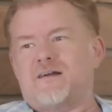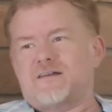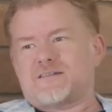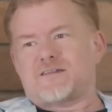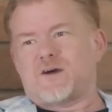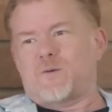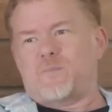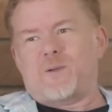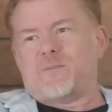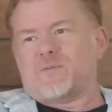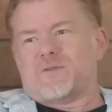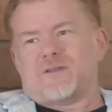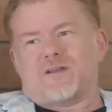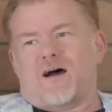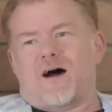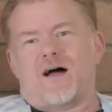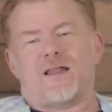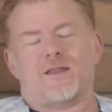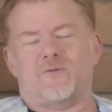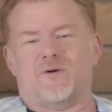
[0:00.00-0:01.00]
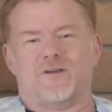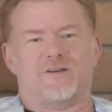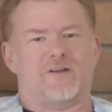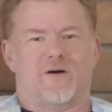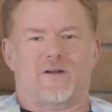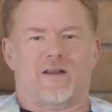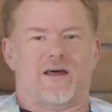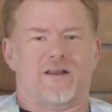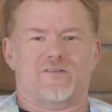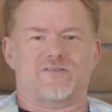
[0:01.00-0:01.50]
So people in Hollywood
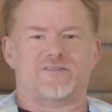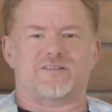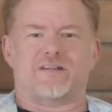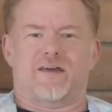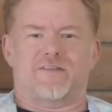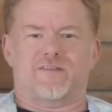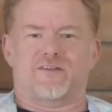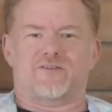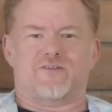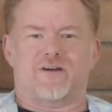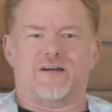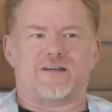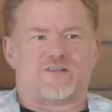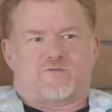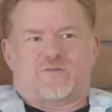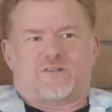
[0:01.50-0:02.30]
don't understand the tricks,